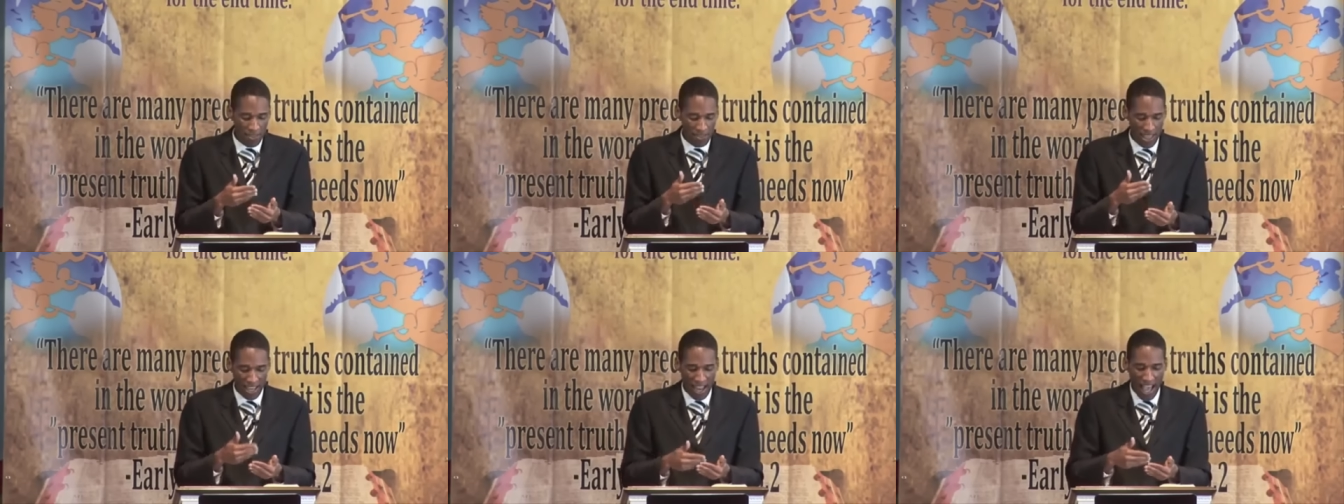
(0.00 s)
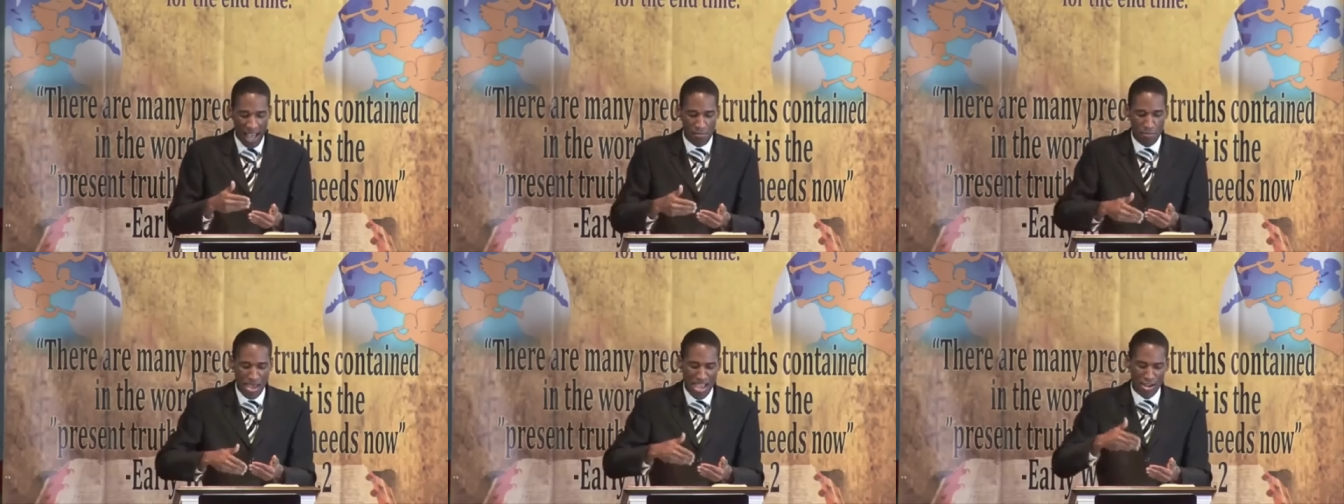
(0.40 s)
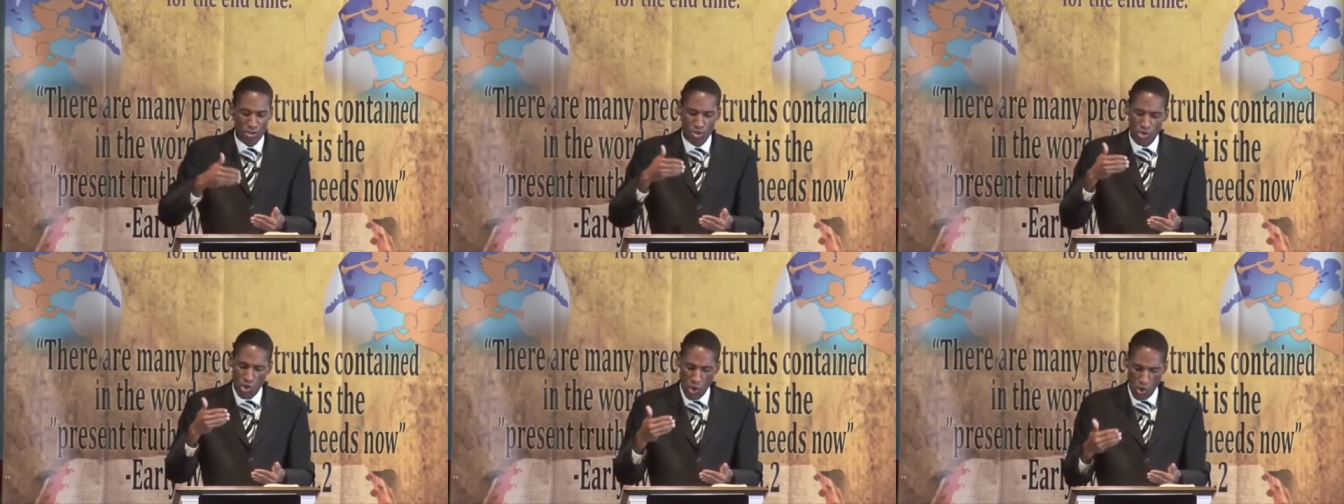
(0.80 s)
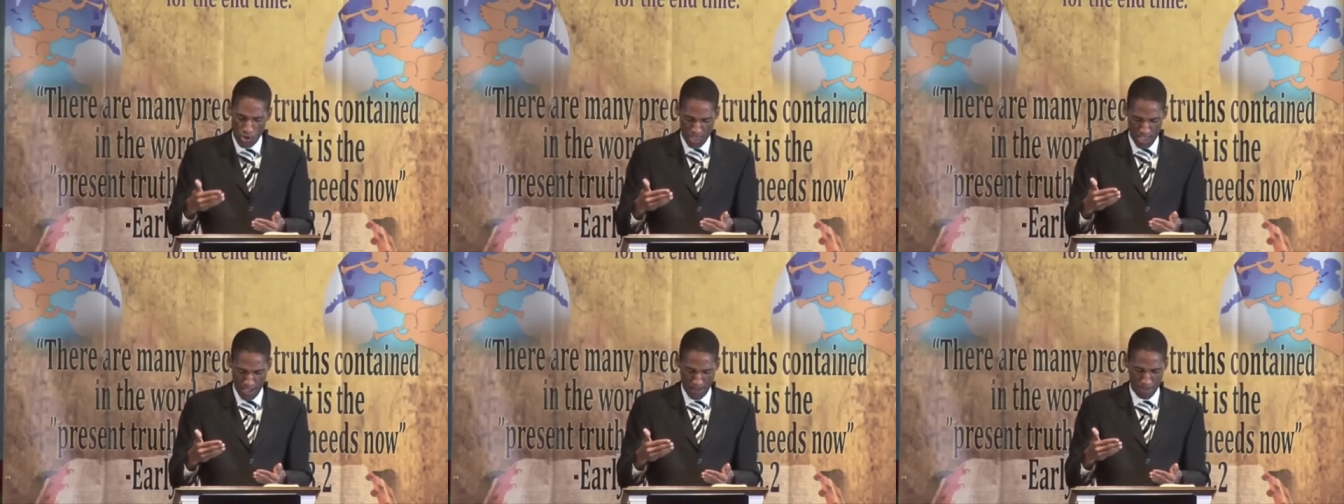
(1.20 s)
That I may know
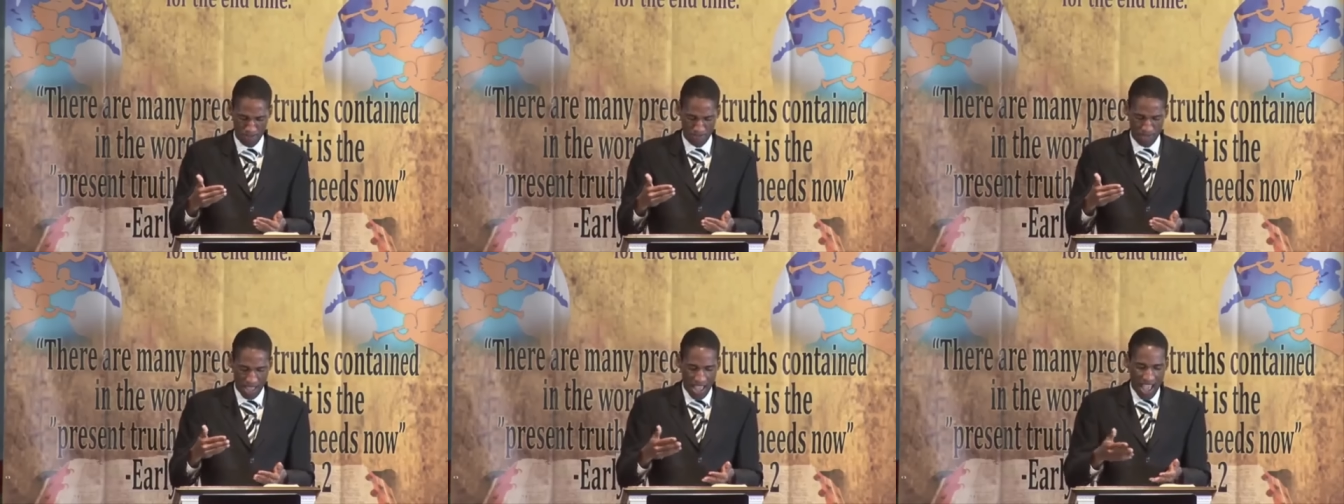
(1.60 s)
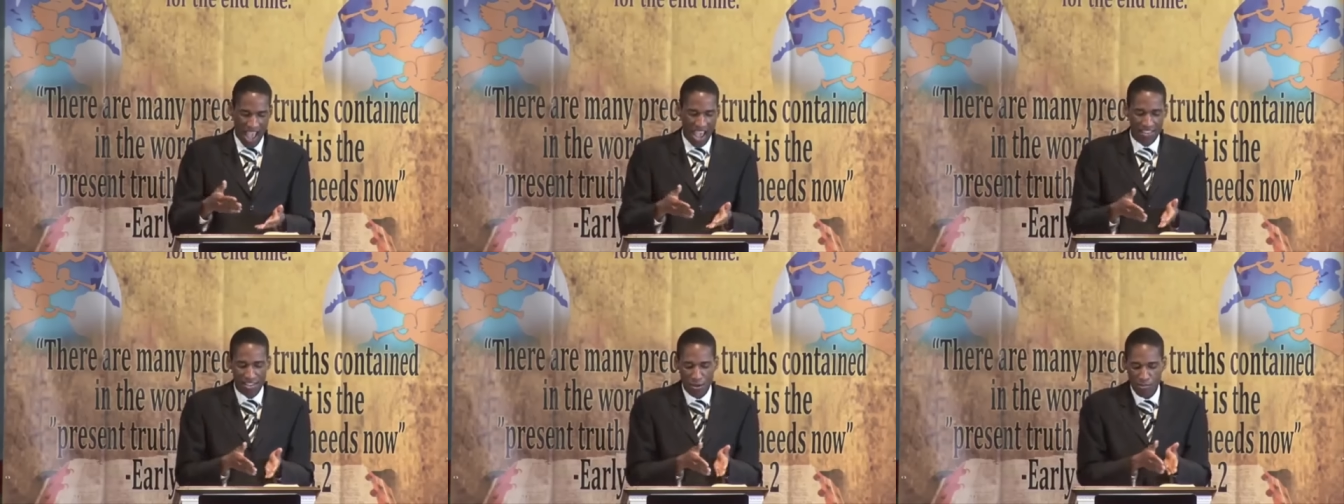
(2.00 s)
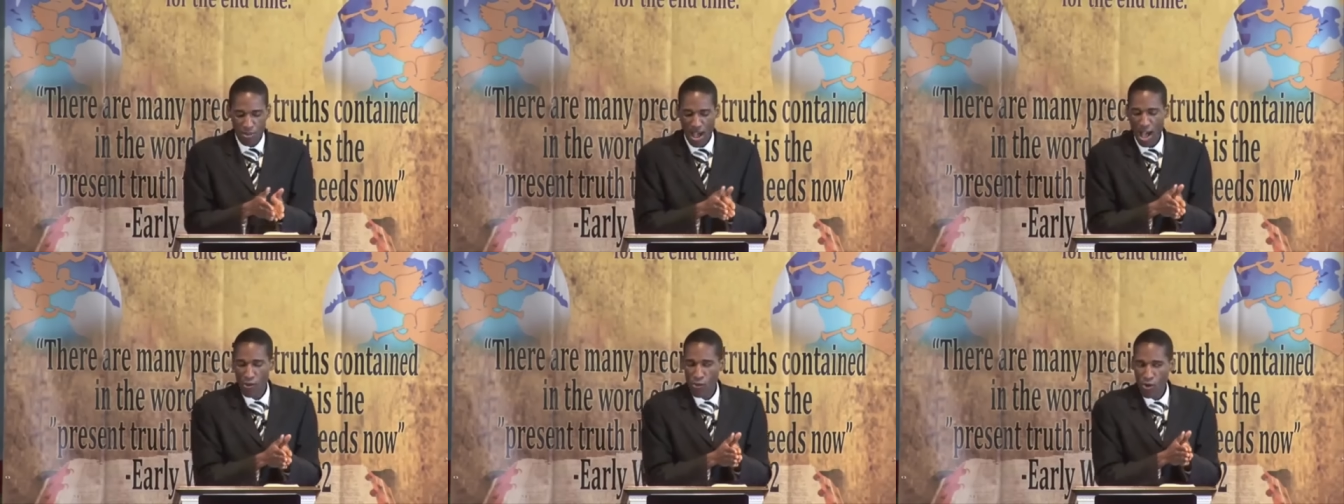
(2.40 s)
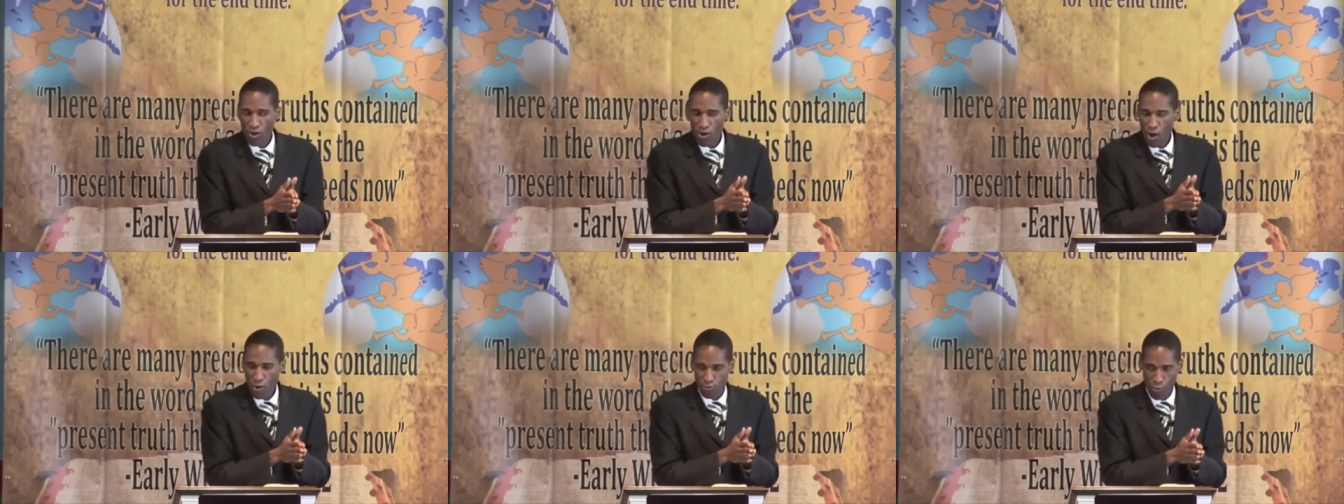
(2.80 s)
him and the
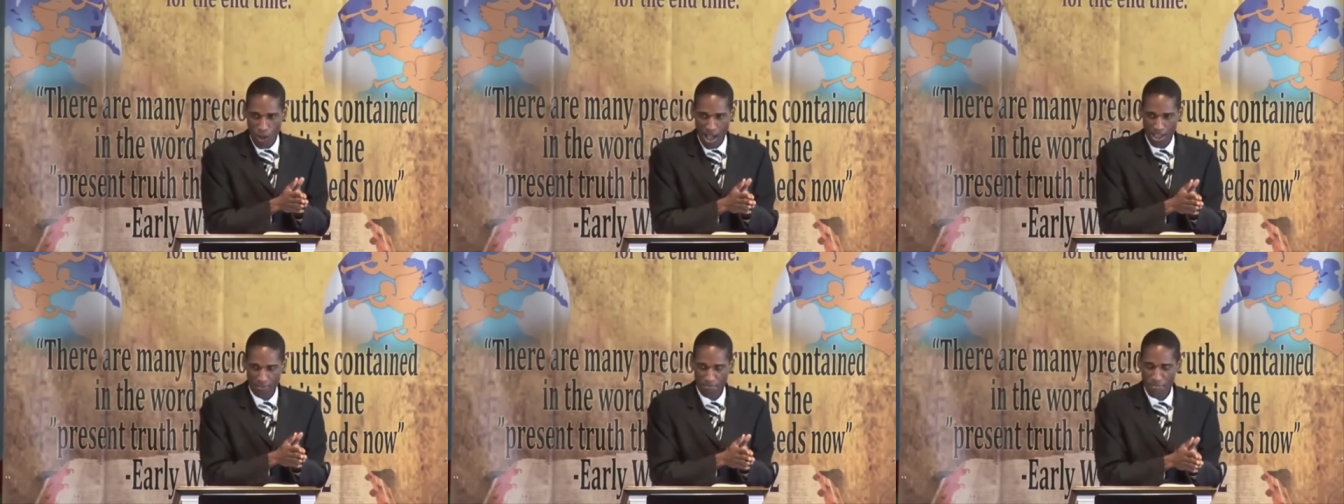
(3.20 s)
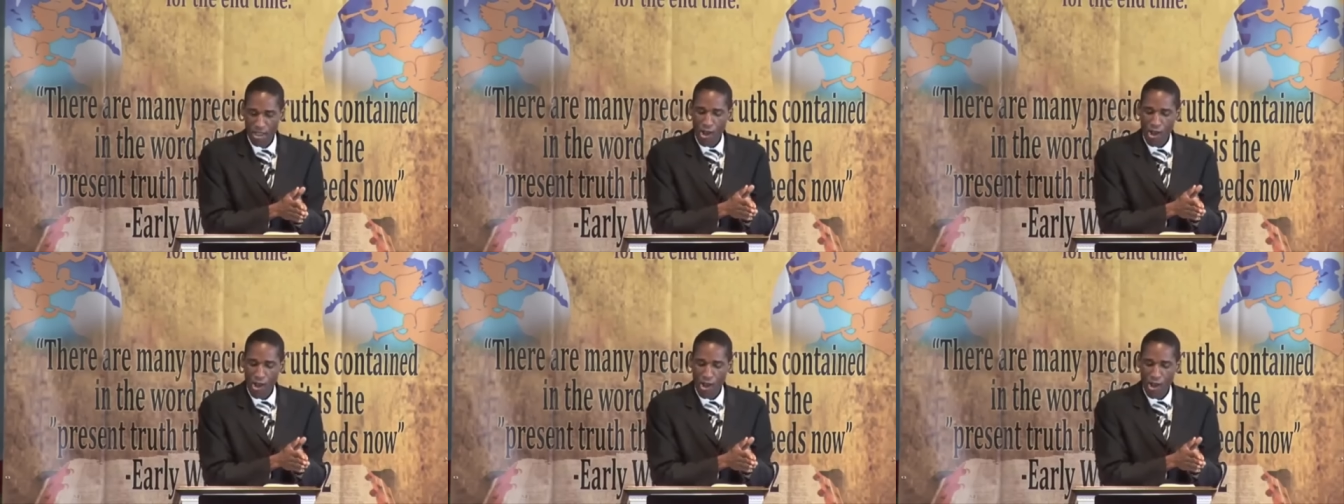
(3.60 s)
power of what?